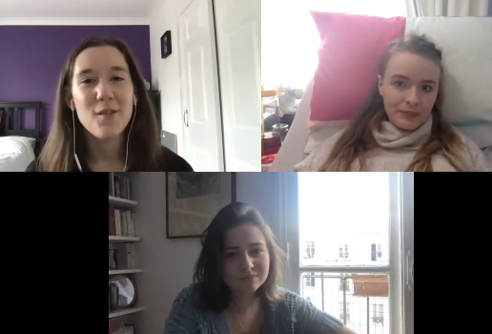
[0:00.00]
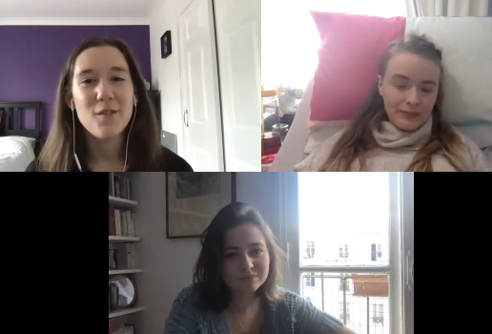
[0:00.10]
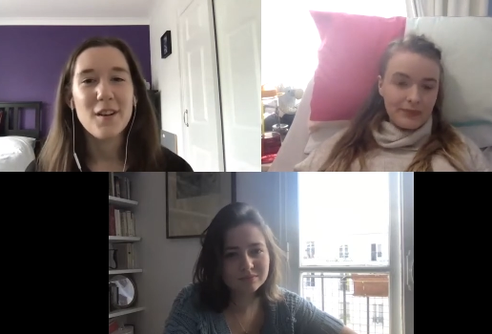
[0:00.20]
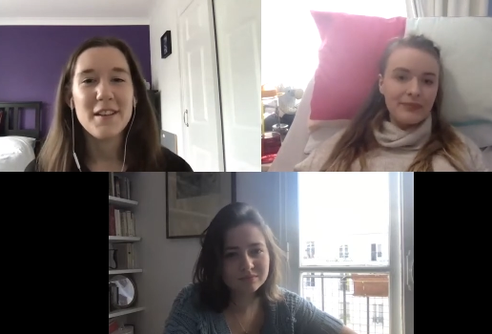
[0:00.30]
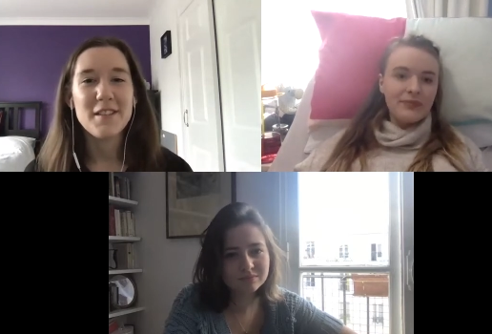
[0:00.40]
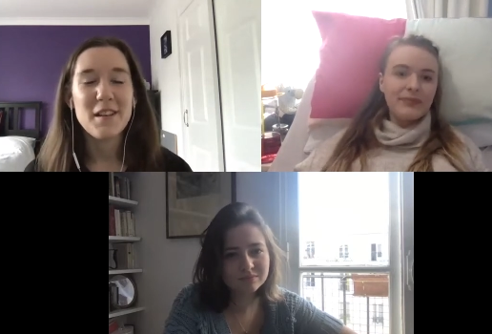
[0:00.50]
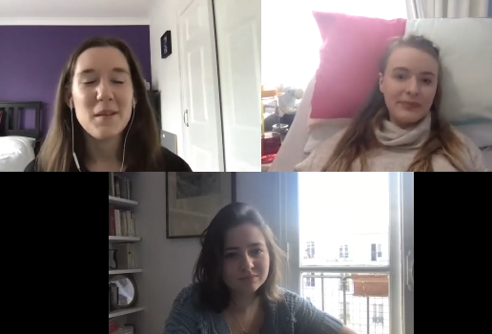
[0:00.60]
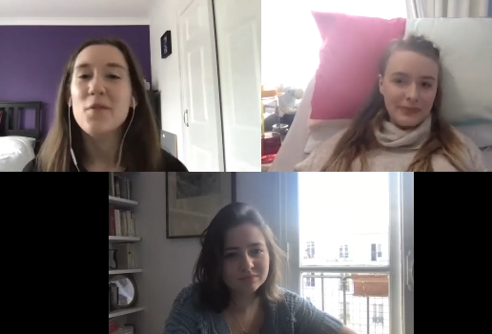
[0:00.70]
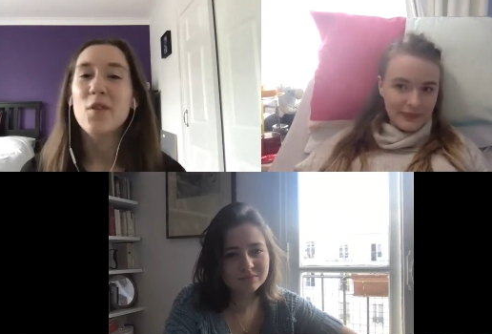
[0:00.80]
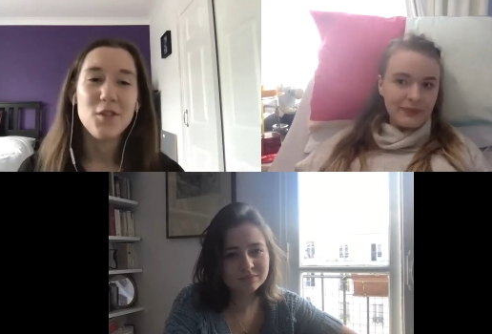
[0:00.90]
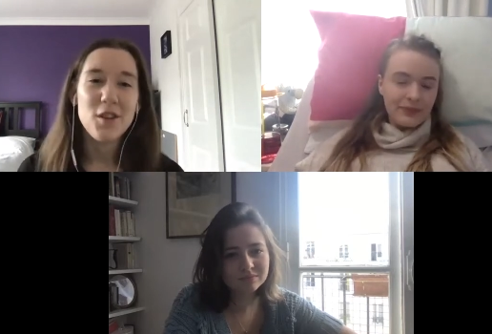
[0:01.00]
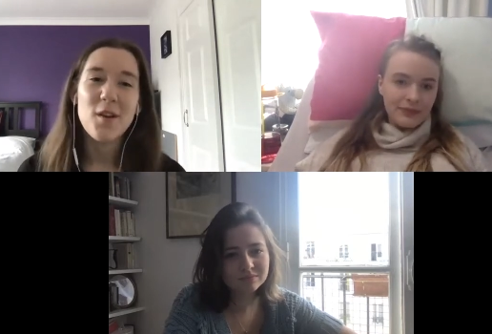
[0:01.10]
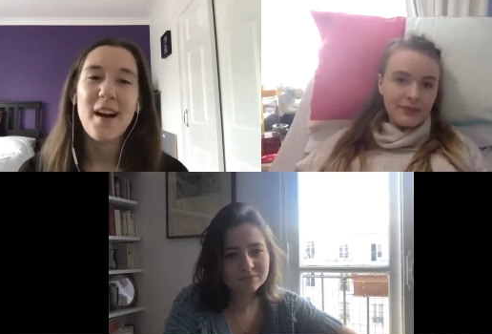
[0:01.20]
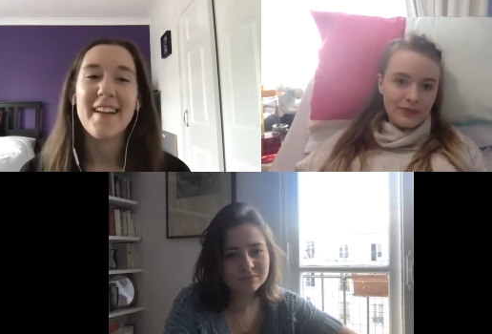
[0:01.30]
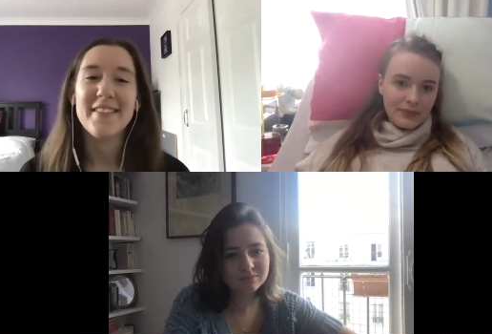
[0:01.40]
Speaker 1: really seen before and you
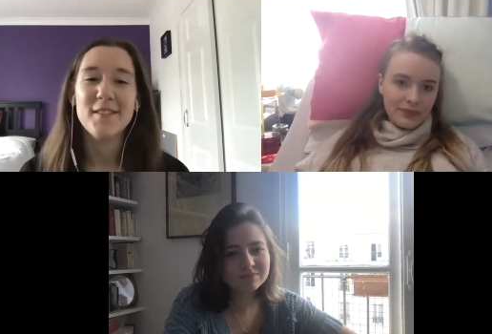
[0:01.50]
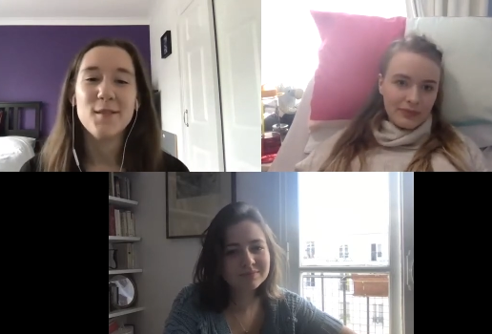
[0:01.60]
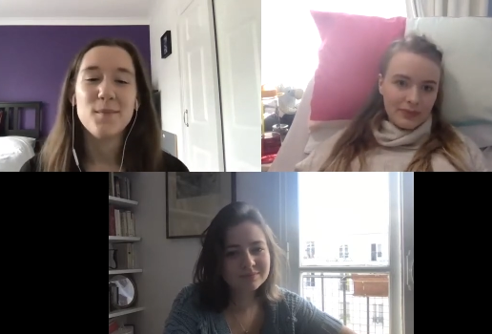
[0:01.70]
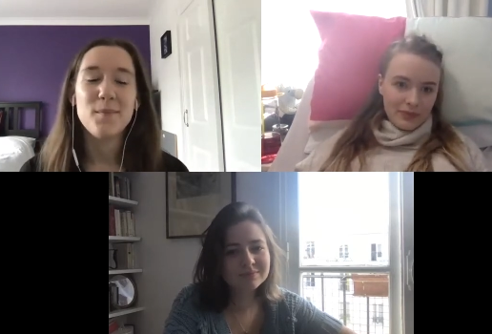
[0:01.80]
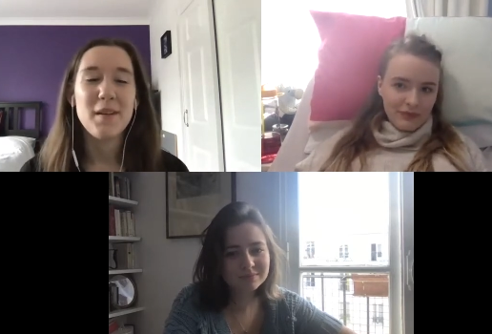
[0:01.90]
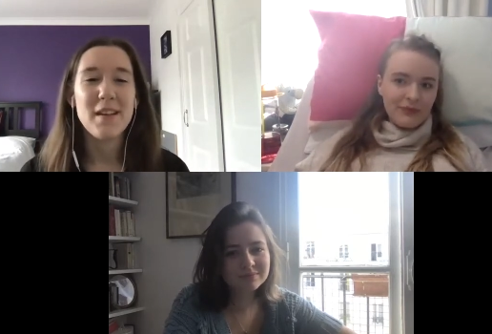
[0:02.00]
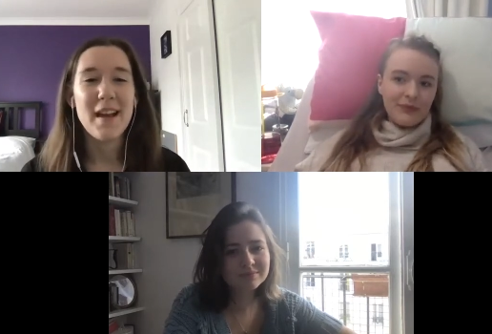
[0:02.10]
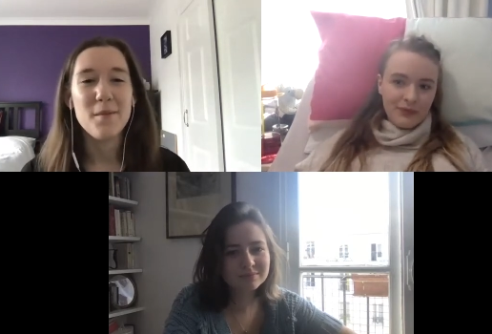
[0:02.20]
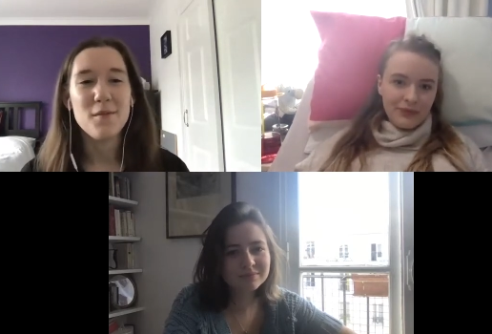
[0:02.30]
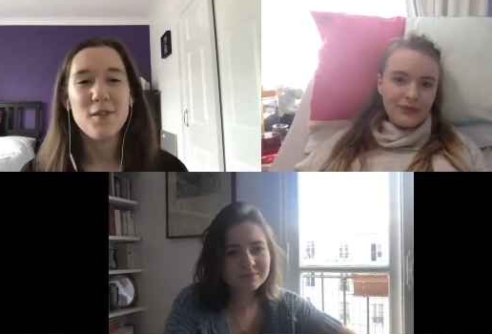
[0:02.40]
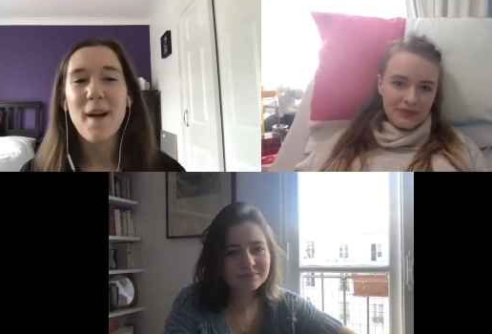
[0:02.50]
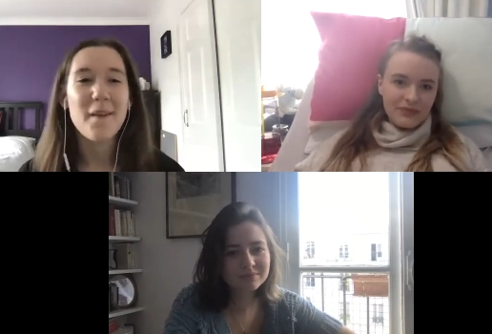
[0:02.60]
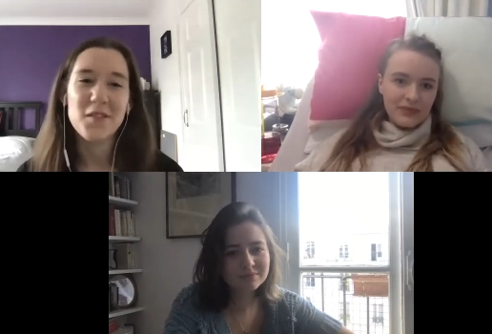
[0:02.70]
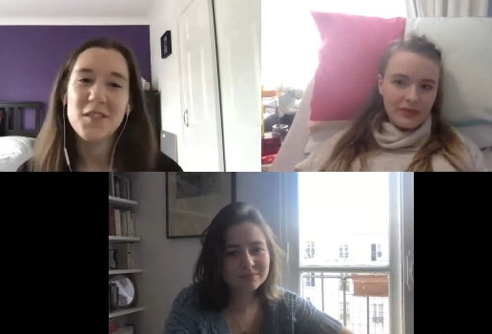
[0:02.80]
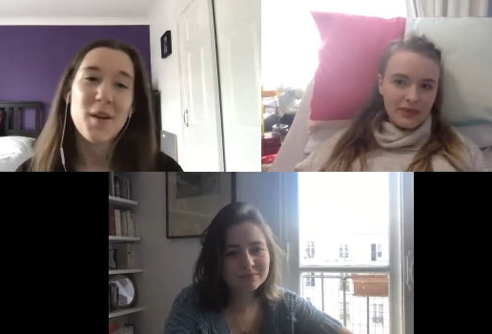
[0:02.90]
hadn't been able you
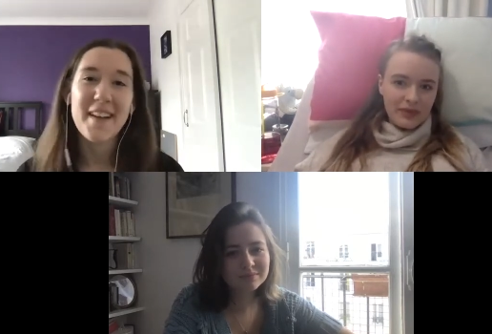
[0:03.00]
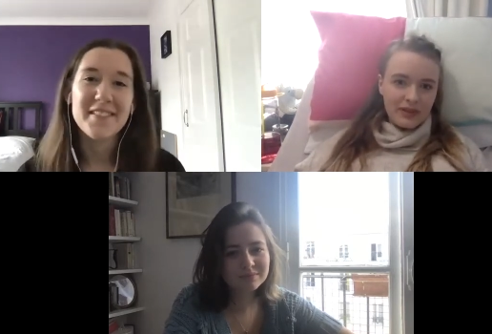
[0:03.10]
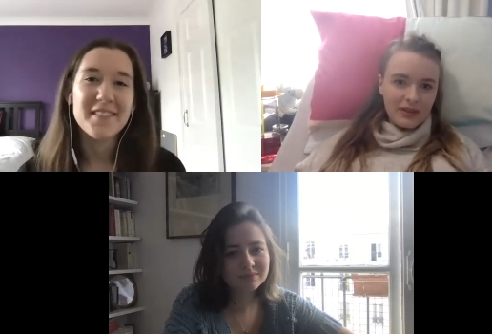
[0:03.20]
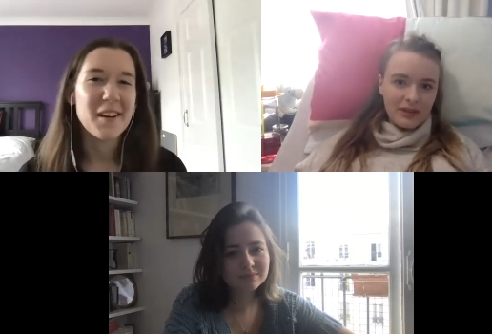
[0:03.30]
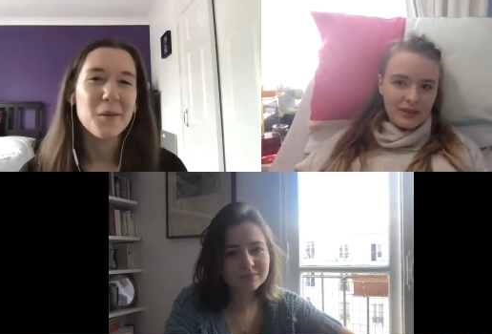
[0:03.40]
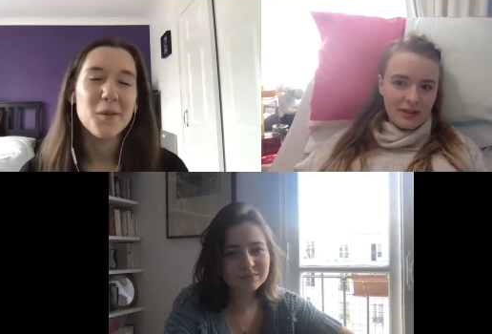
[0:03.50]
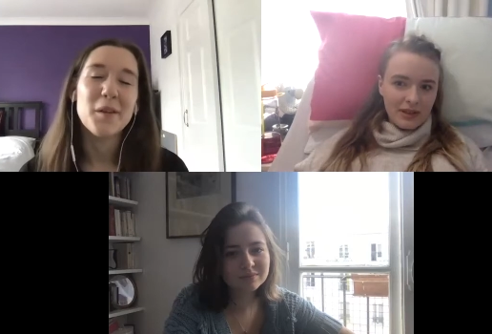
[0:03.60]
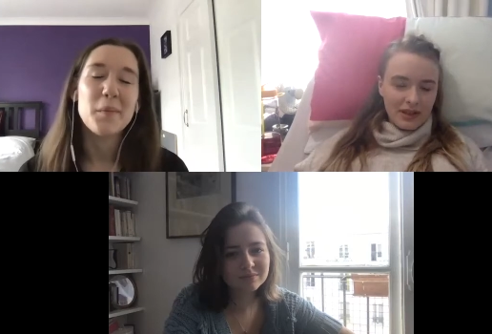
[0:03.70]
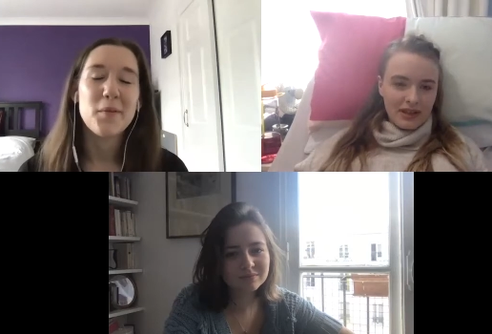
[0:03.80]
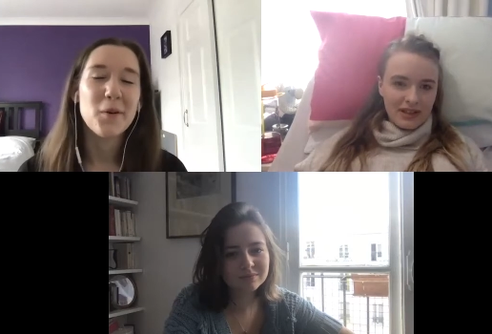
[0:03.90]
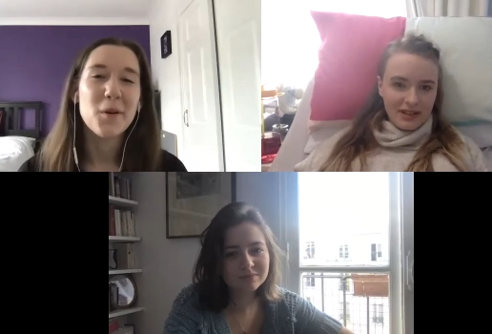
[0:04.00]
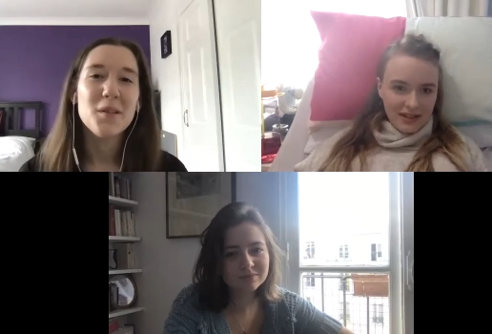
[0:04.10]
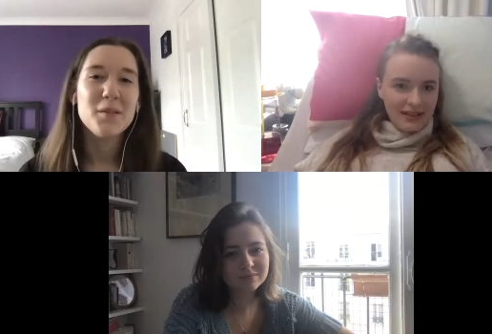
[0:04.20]
haven't you hadn't dealt with it before